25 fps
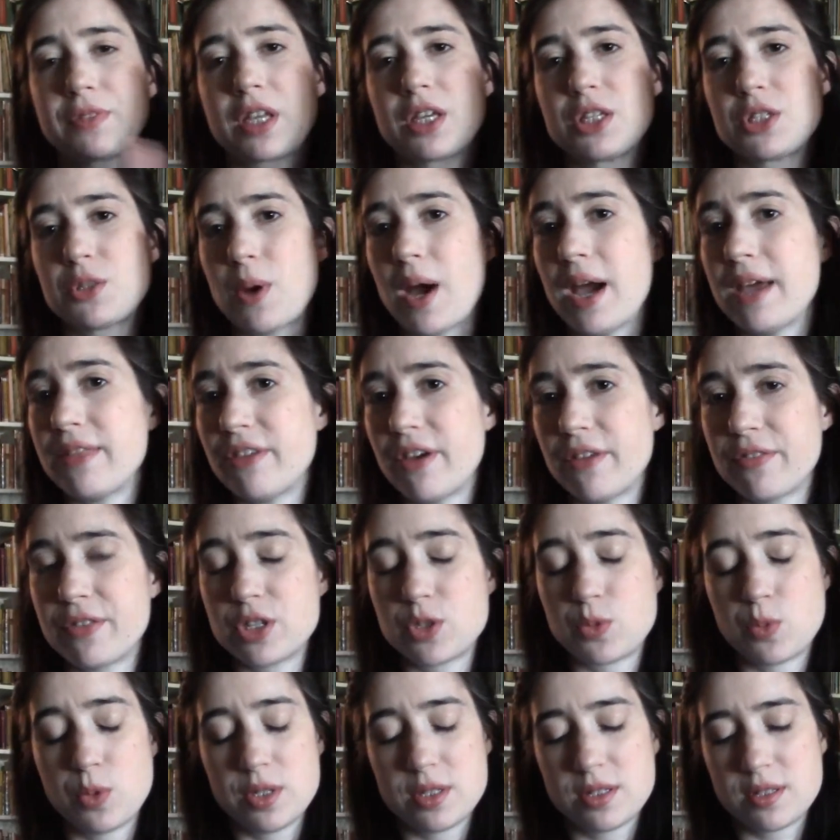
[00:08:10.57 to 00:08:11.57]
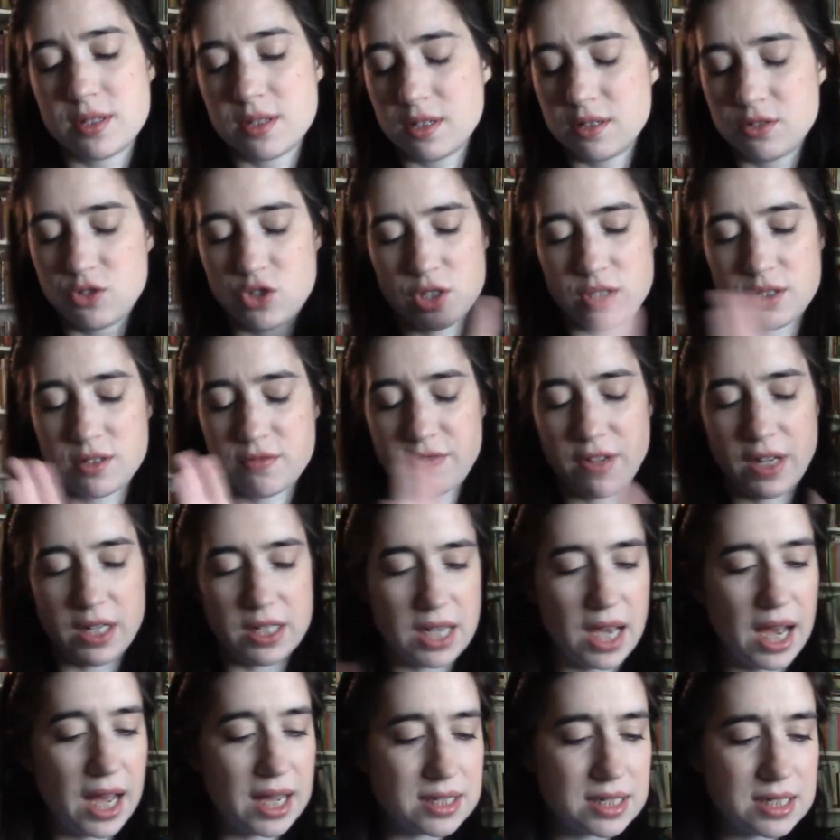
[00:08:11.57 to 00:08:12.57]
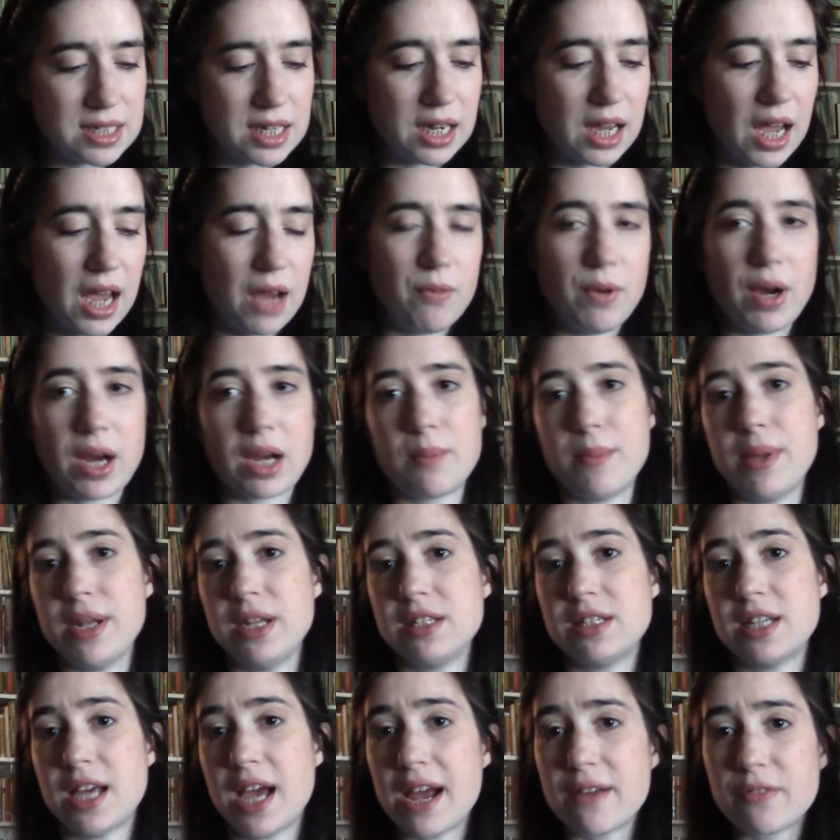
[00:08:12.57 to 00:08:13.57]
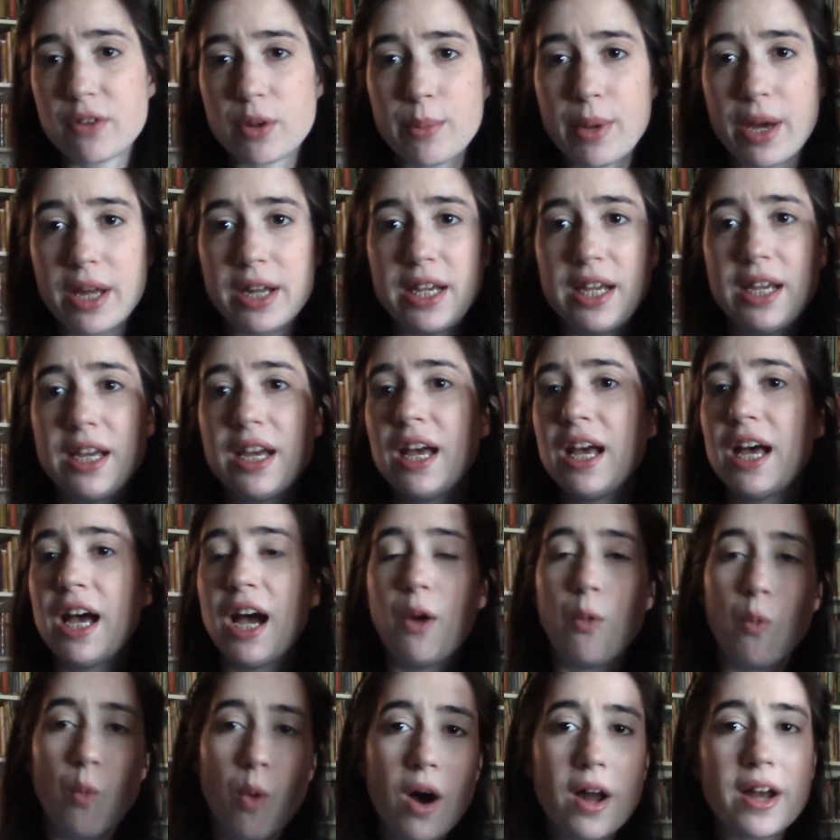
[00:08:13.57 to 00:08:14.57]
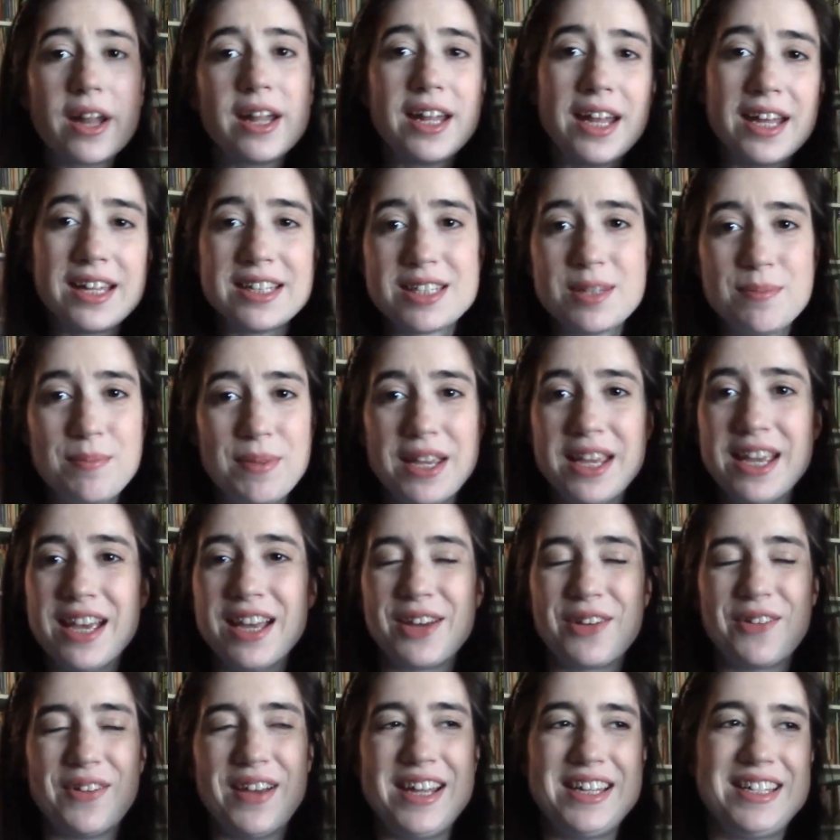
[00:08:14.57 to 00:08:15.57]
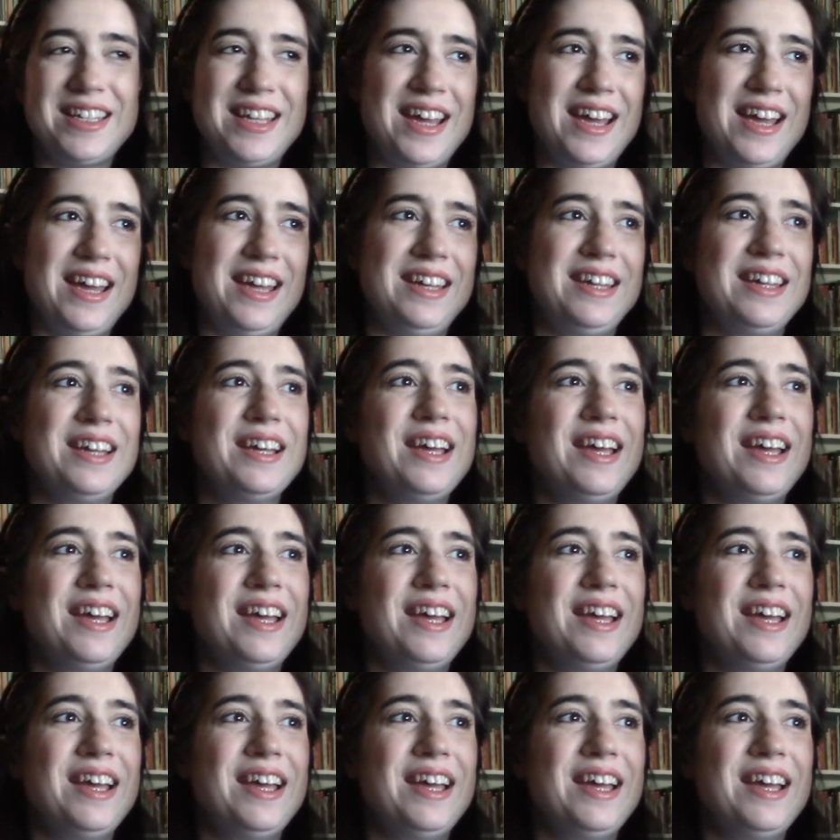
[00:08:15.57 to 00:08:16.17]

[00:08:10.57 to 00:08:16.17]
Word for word: So I thought this was just fantastic. I recommend it to everybody. I wanted it to be in grade ten,